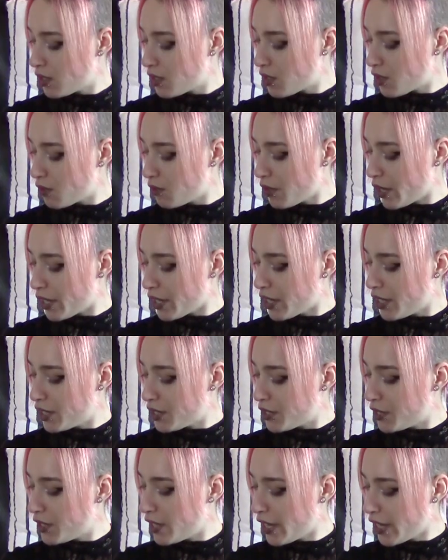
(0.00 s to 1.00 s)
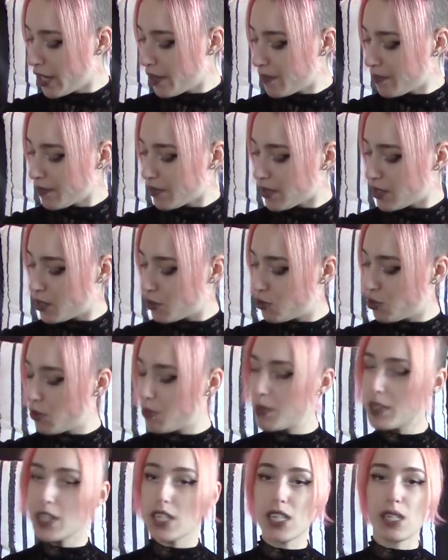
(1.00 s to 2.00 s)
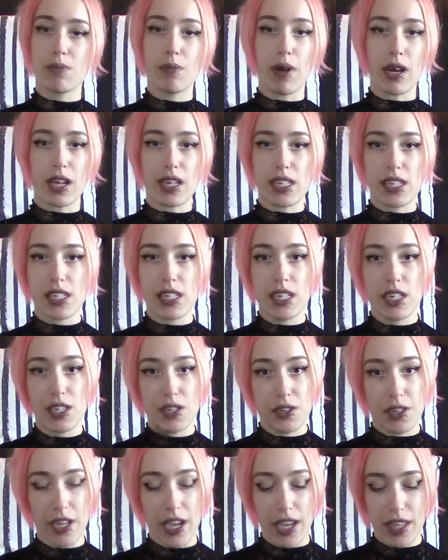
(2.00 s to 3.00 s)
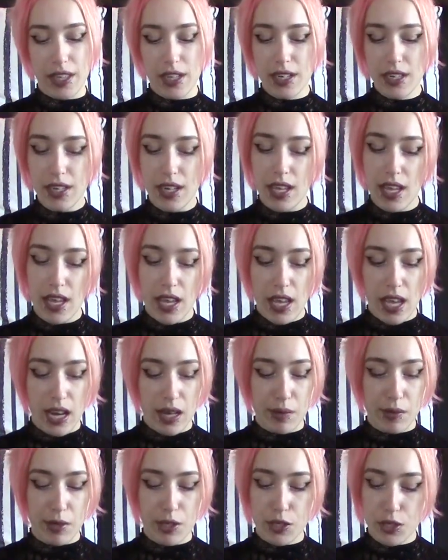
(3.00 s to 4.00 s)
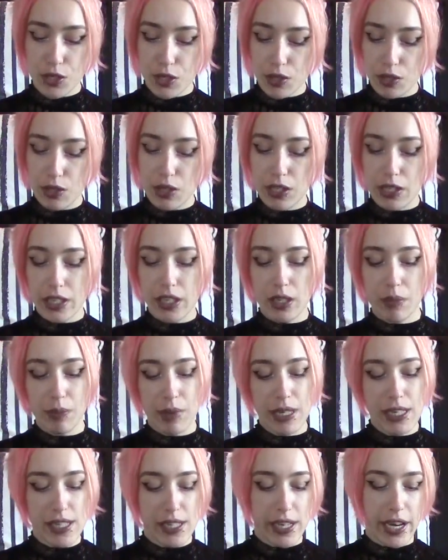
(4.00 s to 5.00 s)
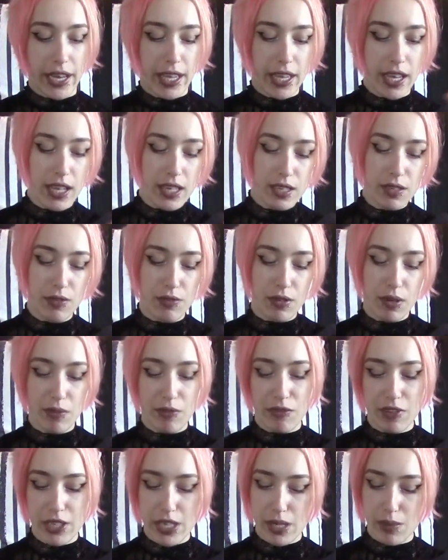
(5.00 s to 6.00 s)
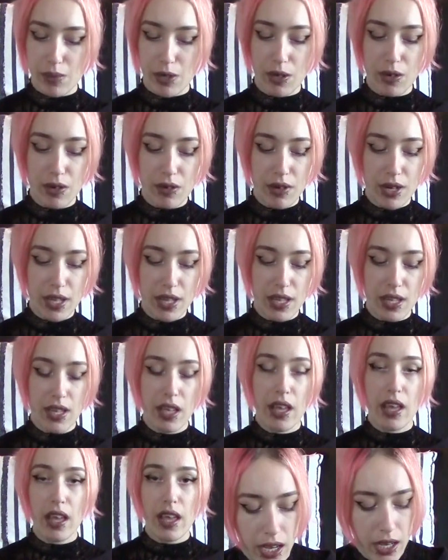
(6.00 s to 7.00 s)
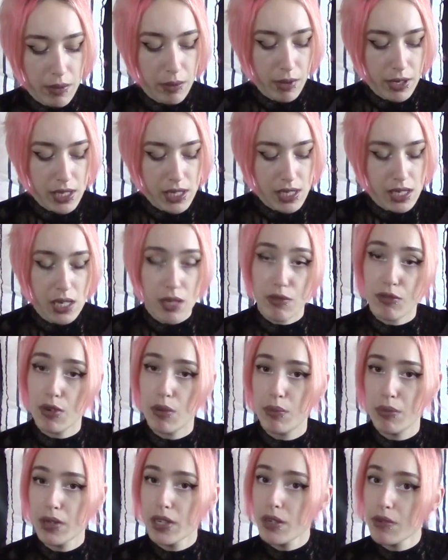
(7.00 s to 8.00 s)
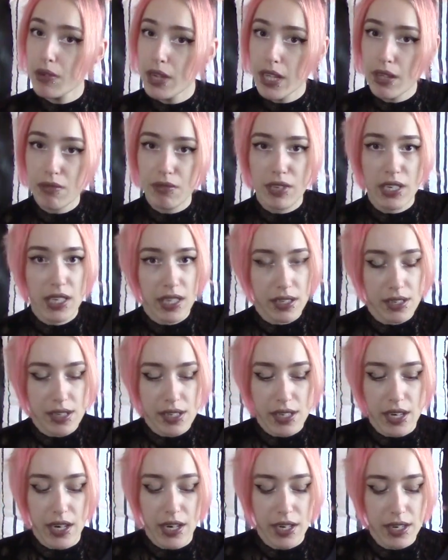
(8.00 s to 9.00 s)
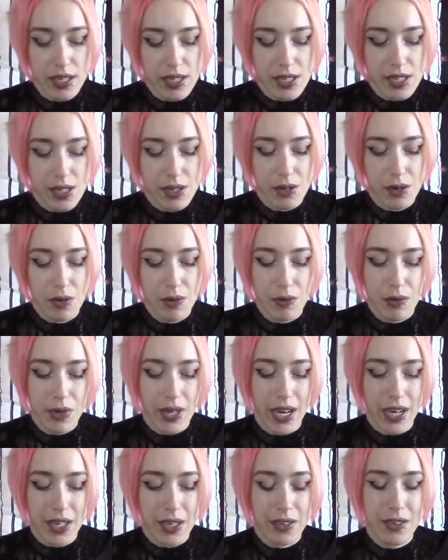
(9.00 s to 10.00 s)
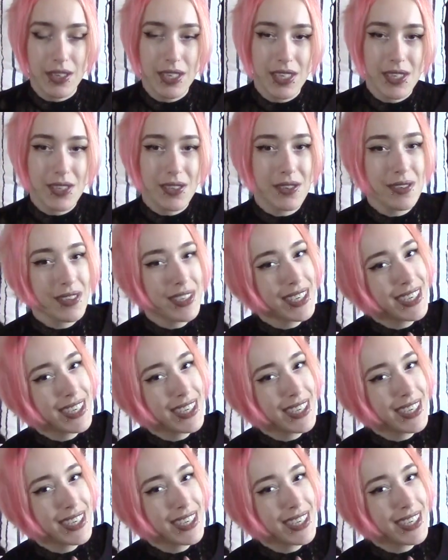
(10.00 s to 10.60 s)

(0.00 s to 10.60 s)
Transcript: So we are here today to open this box together and I'm gonna show you the little bits that I got from Fantasmagoria. I bought stuff from Rave and Killstar, so we are going to